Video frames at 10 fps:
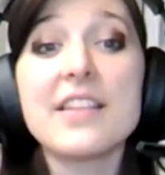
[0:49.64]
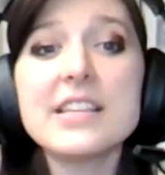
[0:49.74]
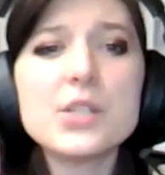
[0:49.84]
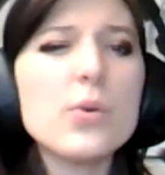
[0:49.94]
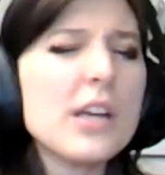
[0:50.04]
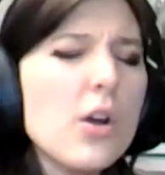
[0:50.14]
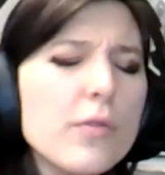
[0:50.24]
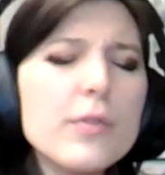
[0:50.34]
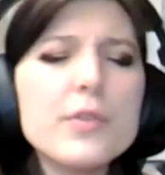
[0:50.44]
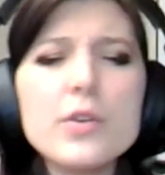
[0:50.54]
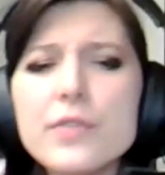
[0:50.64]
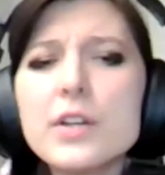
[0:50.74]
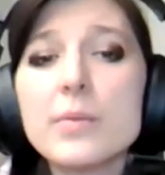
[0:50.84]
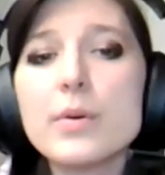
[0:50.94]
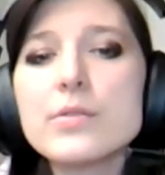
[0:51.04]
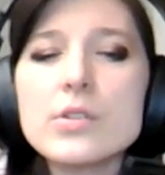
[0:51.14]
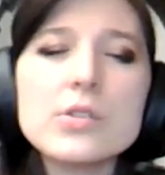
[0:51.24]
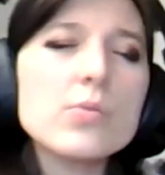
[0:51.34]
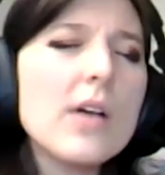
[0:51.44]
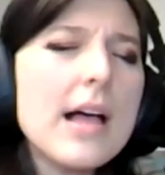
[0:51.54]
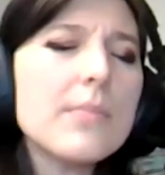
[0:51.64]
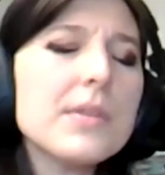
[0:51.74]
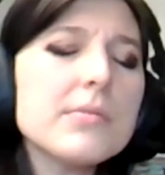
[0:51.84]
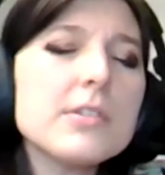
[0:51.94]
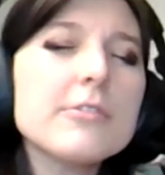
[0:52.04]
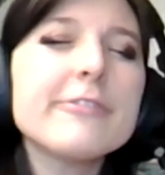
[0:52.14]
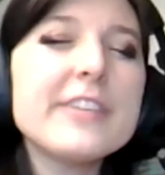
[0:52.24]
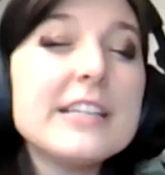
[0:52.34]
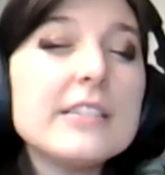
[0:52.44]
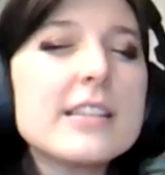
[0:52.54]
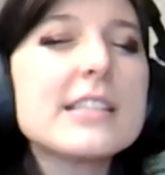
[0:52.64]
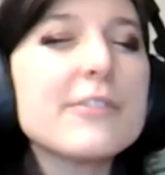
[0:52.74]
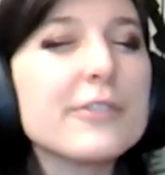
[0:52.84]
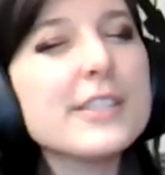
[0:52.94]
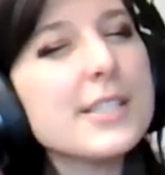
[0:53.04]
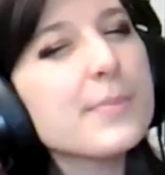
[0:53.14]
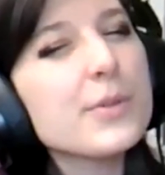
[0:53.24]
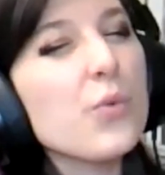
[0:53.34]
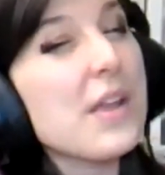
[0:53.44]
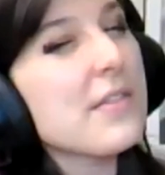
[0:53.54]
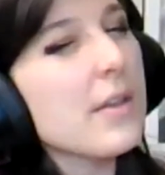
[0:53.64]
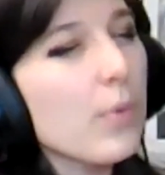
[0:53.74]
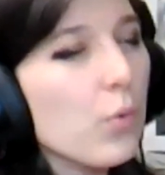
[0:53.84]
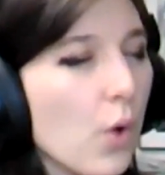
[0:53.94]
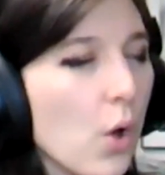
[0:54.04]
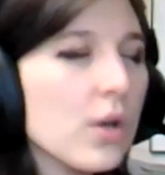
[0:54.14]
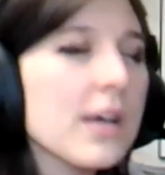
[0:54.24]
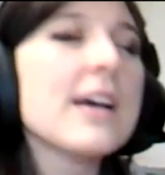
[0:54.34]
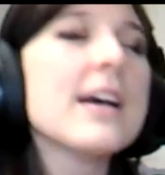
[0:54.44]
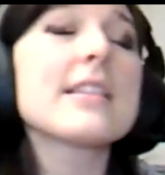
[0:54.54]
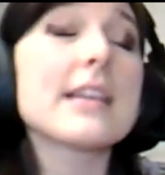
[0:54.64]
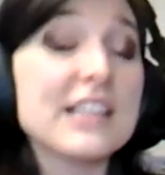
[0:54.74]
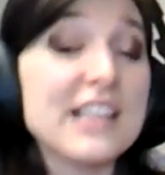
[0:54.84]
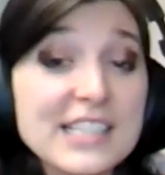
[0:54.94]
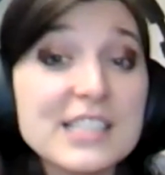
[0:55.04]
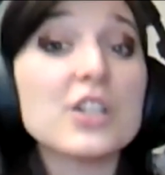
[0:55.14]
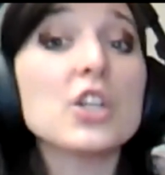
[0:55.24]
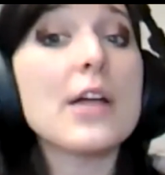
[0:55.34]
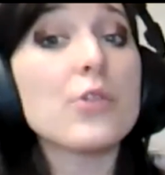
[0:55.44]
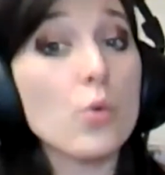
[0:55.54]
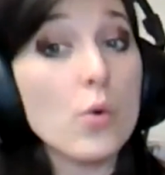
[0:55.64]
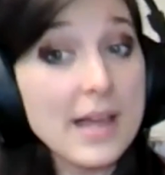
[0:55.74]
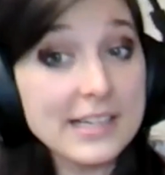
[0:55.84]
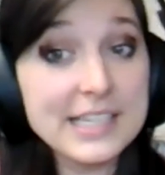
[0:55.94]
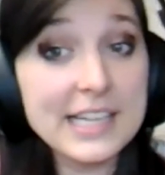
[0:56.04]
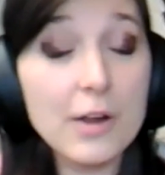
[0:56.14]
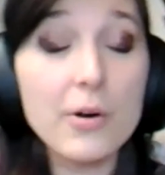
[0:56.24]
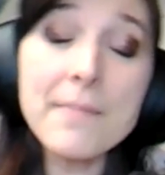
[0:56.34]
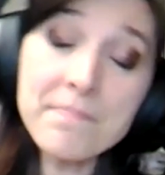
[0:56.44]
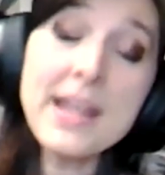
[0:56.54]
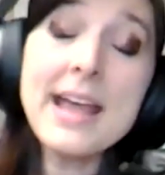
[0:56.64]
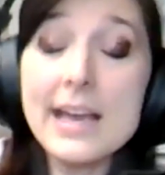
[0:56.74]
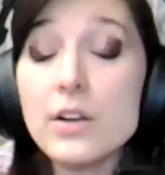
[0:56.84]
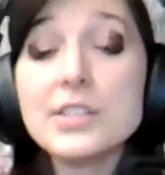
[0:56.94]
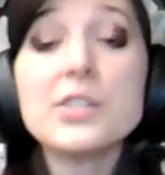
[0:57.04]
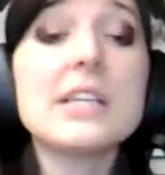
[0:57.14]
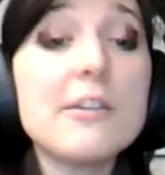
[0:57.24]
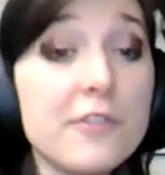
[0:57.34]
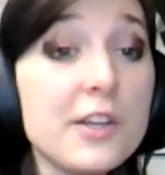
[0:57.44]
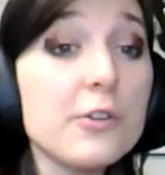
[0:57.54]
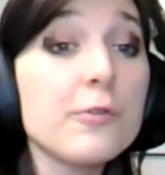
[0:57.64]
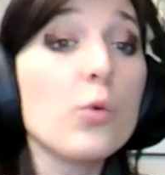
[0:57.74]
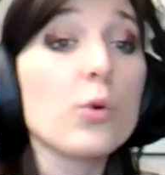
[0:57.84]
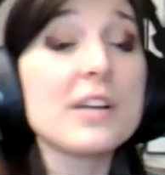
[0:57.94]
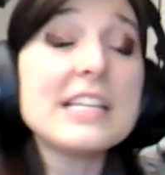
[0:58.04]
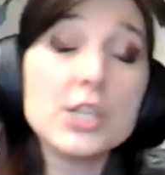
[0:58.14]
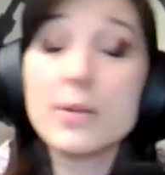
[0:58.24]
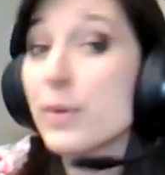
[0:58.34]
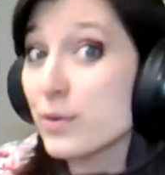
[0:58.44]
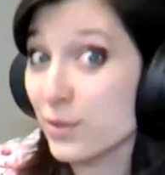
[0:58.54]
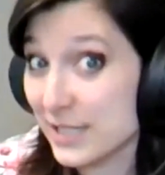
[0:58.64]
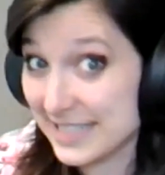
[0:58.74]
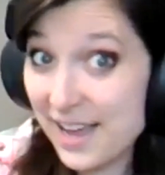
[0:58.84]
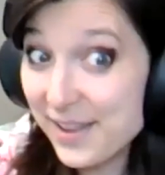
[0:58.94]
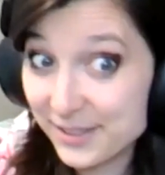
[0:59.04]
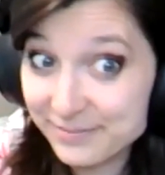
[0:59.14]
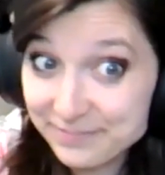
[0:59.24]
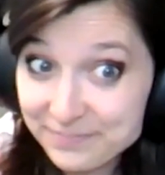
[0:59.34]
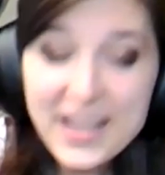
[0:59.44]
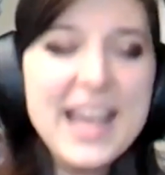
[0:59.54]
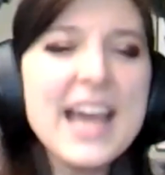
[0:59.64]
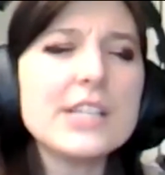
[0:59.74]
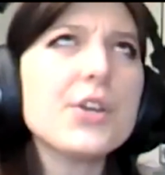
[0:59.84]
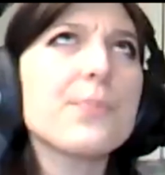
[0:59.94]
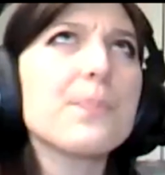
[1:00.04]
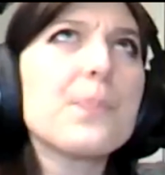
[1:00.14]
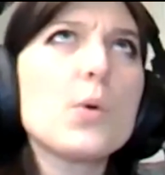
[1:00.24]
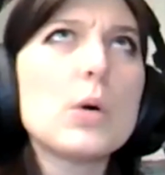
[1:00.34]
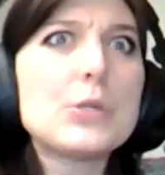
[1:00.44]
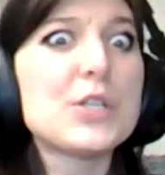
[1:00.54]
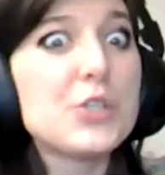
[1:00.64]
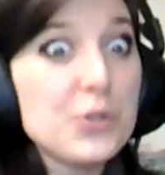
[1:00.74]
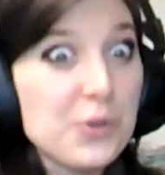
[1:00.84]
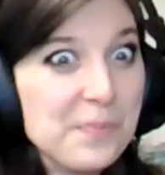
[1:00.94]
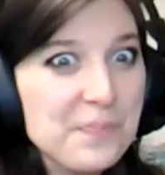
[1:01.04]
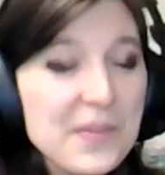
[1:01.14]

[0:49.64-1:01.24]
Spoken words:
This quick overview of the composers will help them to feel the difference between the Baroque, the classical, and the Romantic era, and also get a feel for each composer's style. So what do we do?